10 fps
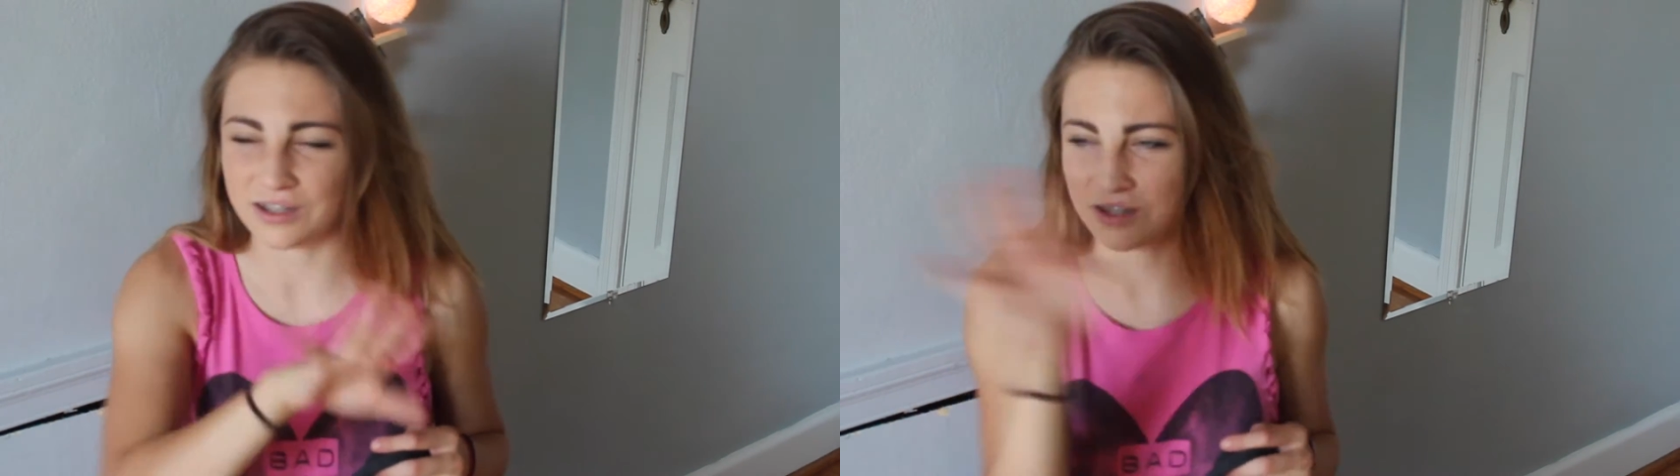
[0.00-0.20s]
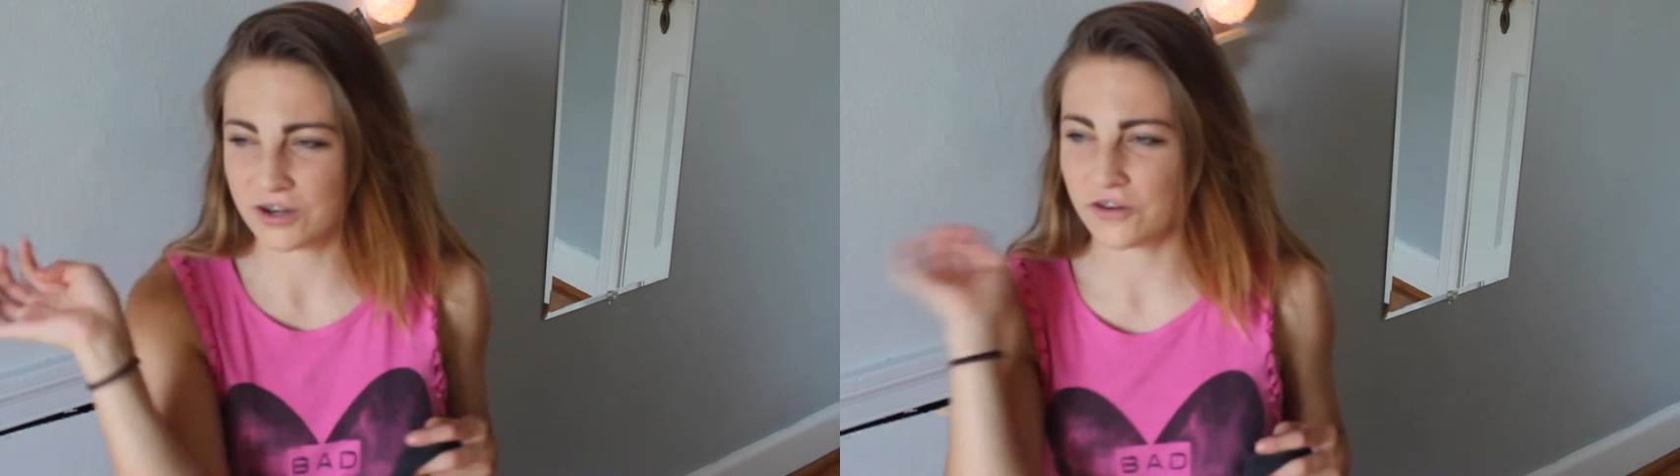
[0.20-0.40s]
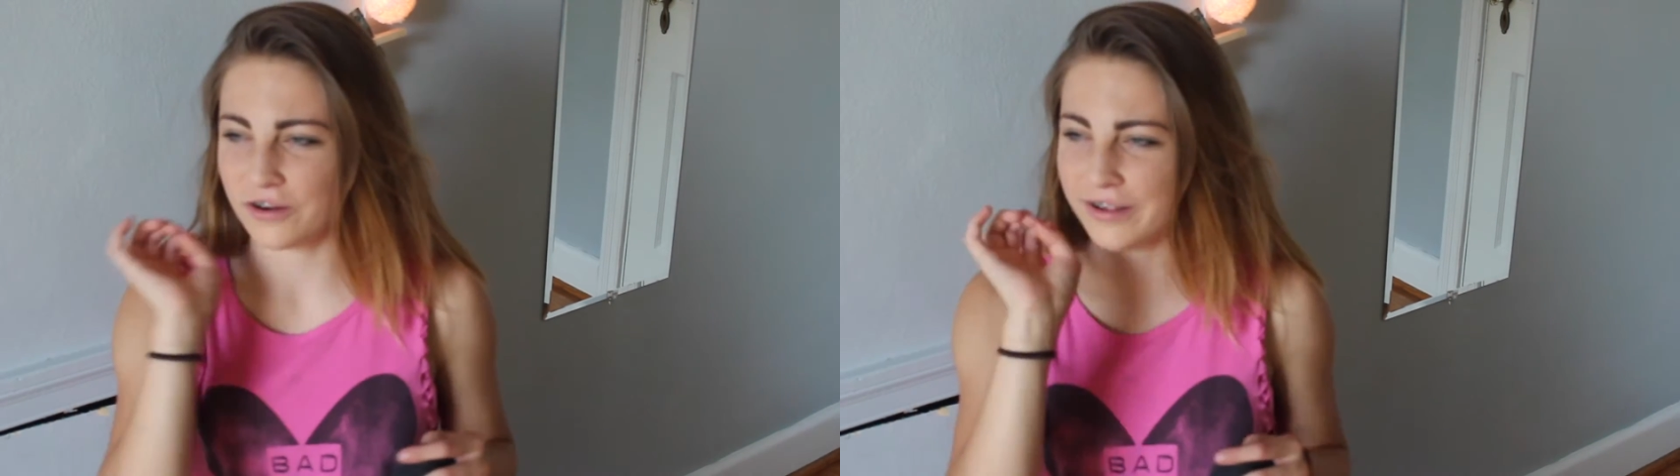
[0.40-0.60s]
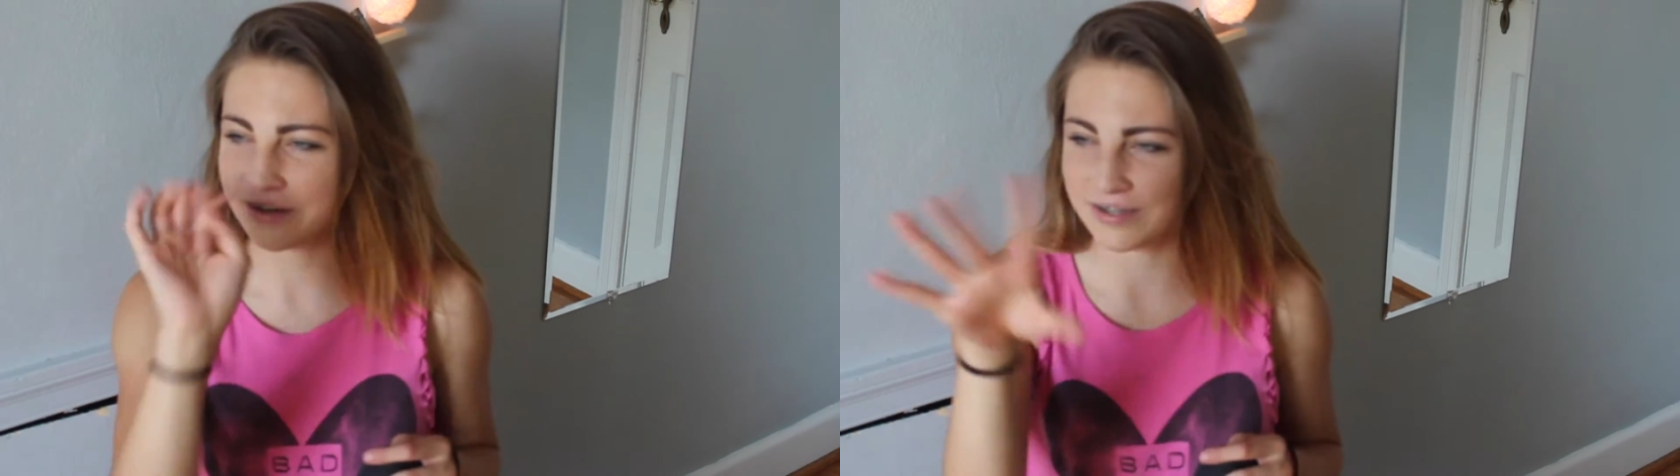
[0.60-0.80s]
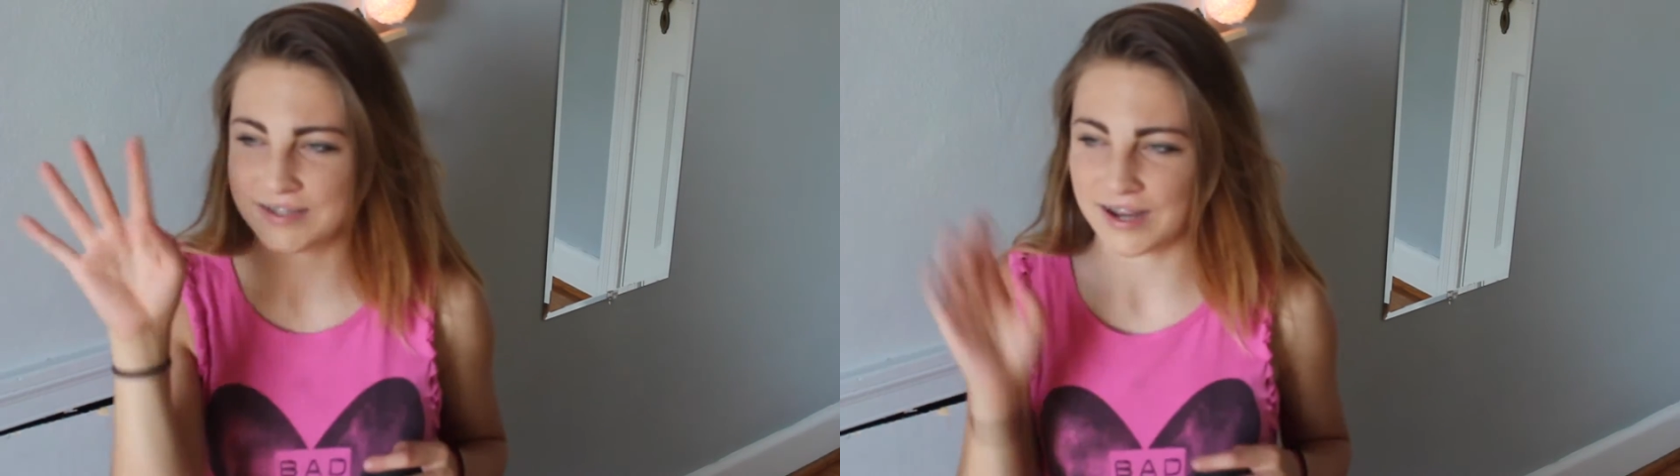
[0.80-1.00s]
glittery
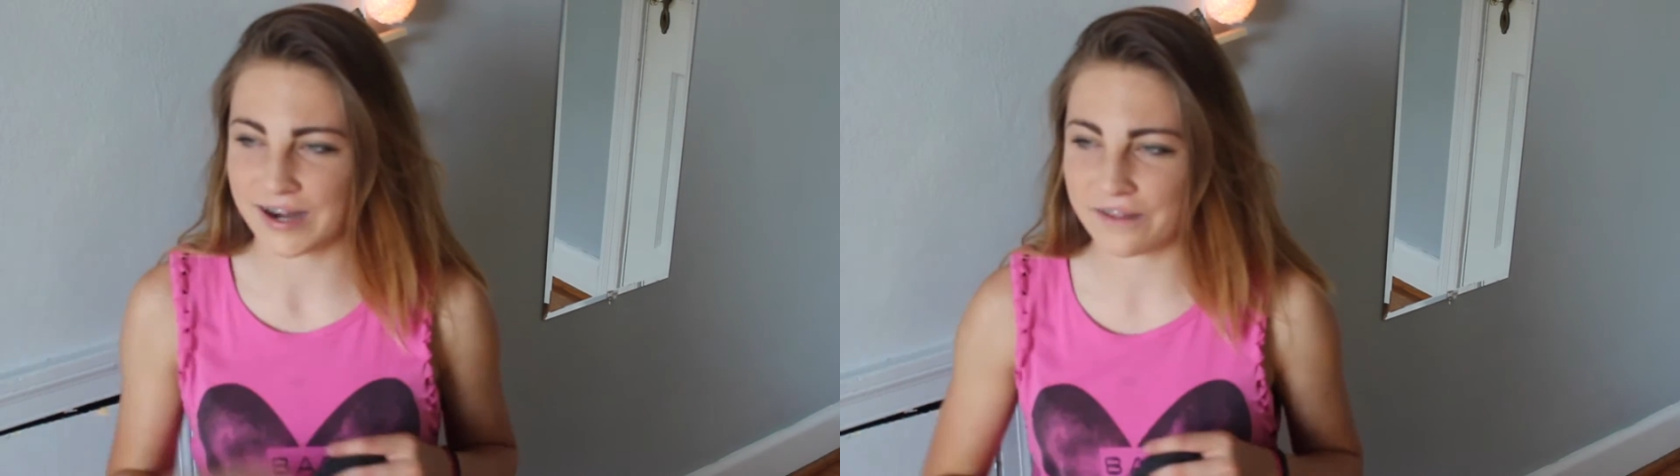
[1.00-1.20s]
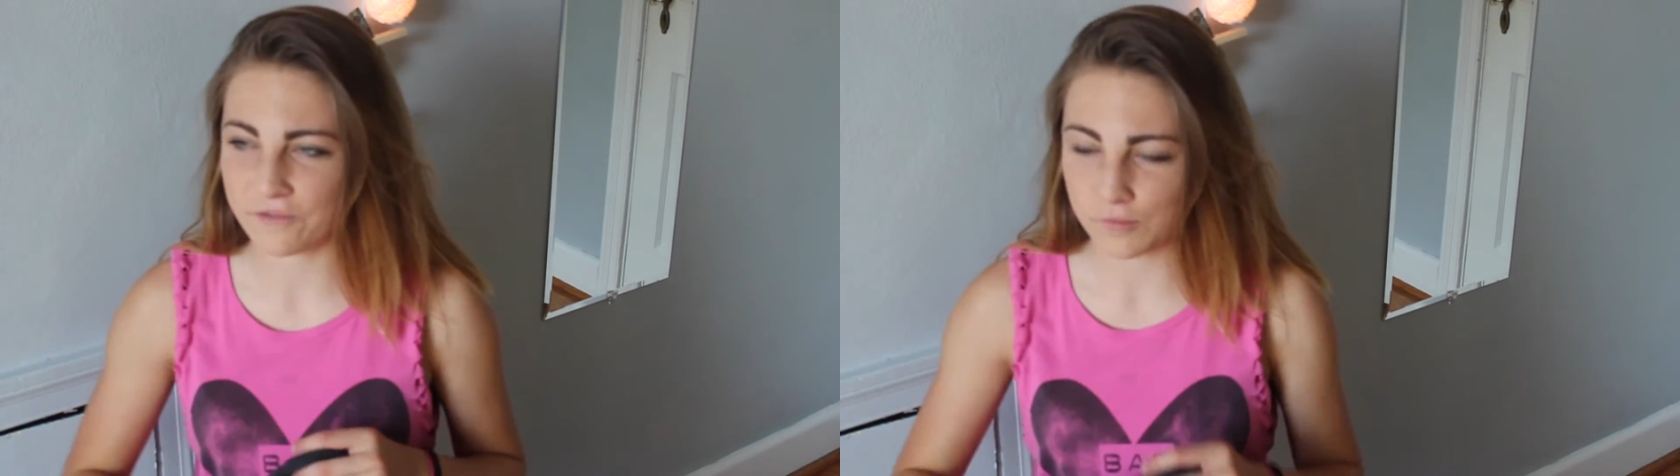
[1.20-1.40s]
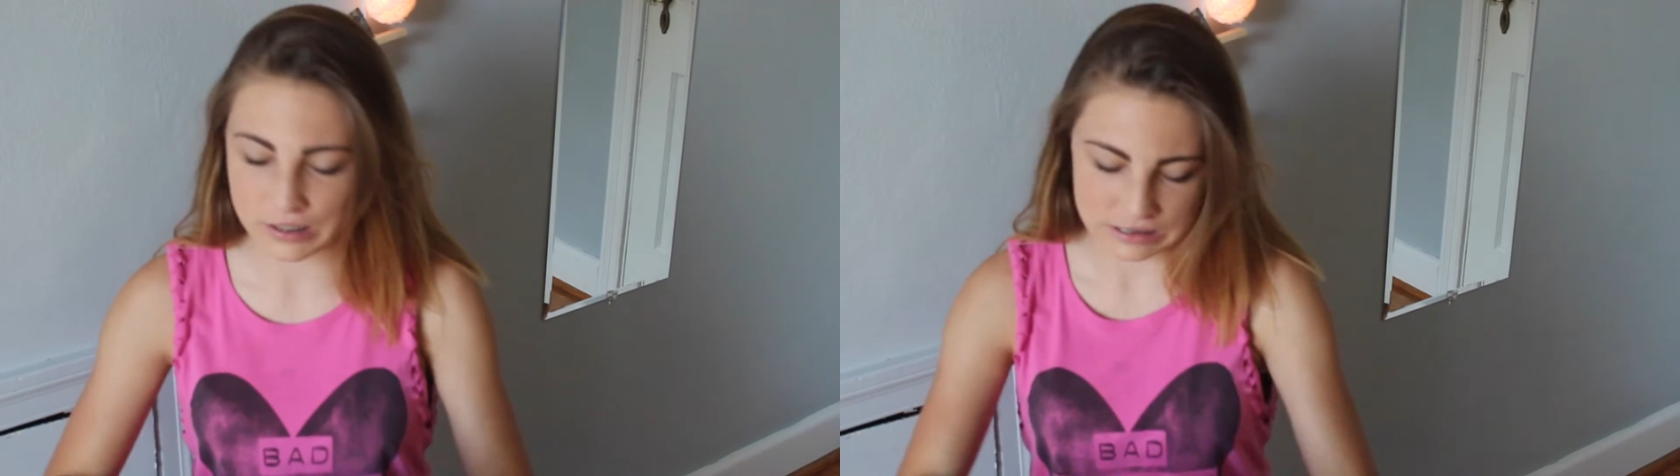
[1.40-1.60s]
and designy for me.